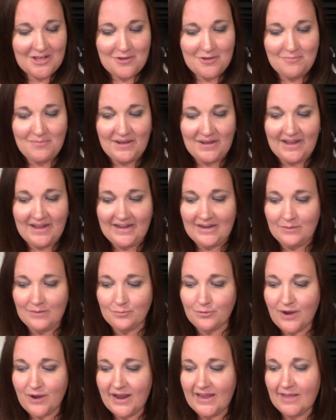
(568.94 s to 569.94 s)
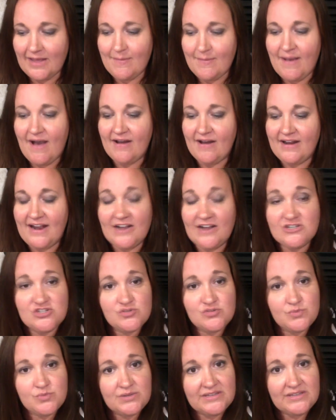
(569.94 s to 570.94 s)
But in praying about it, I
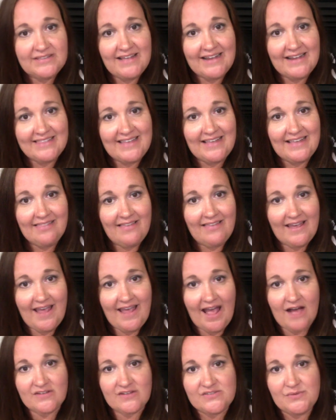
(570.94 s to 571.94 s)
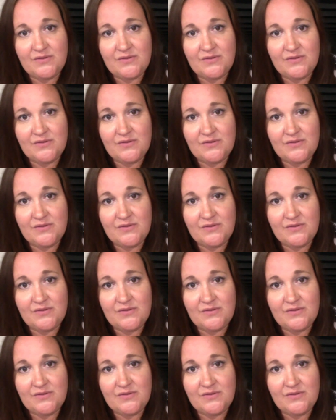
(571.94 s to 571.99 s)
just really like that layout.